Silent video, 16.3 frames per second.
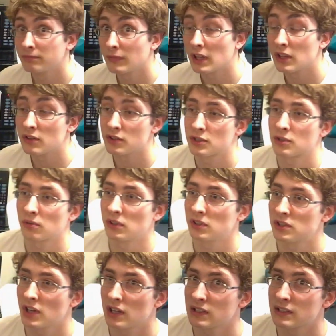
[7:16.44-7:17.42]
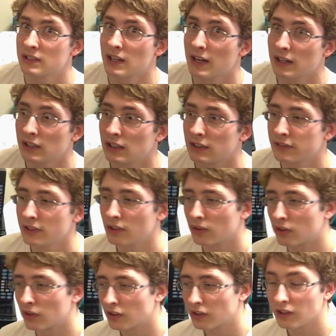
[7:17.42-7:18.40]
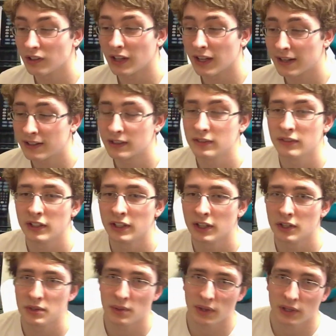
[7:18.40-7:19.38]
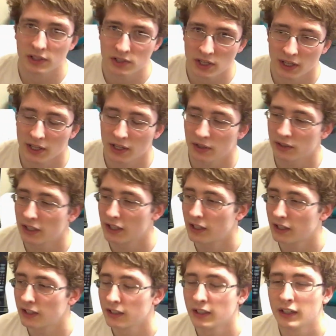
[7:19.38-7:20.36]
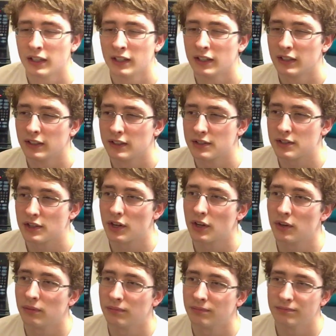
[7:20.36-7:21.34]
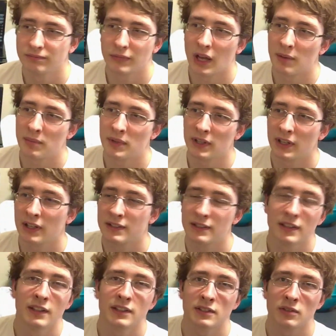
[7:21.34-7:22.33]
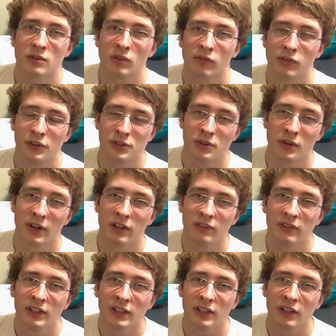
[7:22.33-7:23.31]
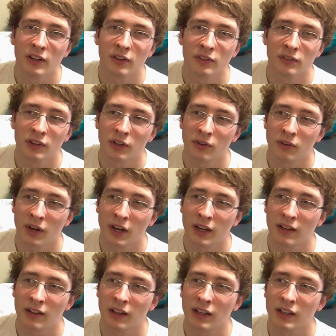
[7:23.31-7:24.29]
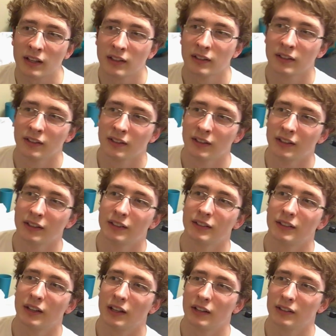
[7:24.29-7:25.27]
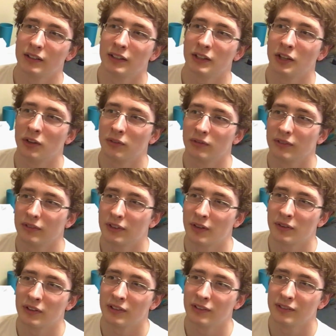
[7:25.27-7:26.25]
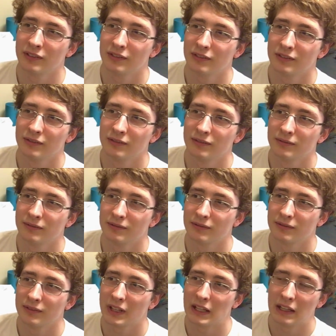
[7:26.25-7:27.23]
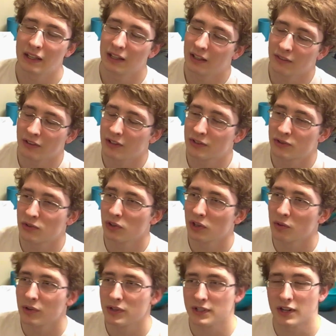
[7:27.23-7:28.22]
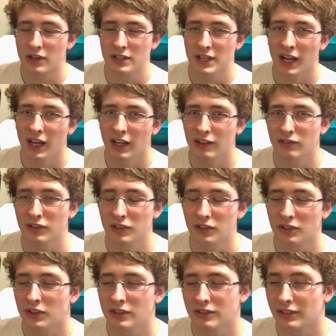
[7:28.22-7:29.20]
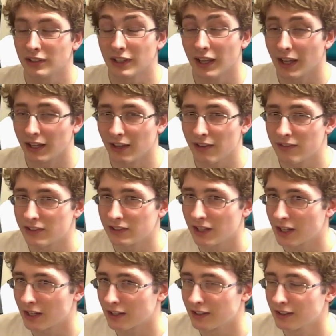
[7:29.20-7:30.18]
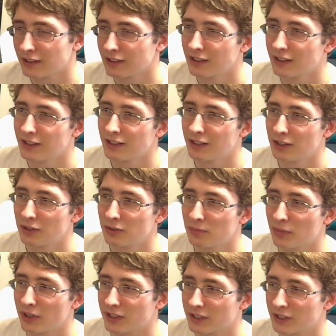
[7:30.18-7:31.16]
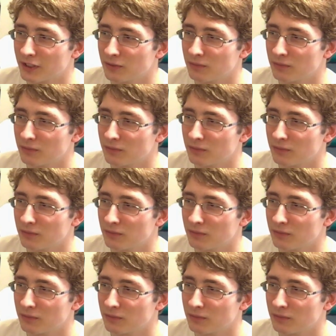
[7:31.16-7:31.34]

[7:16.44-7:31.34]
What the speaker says: either screenshot the title of it or like the video so I can check it out later. So, I mean, this is a refrigerator video though, right? Like, you don't, I mean, if it truly was entertaining for you, then yeah, give it a like. But,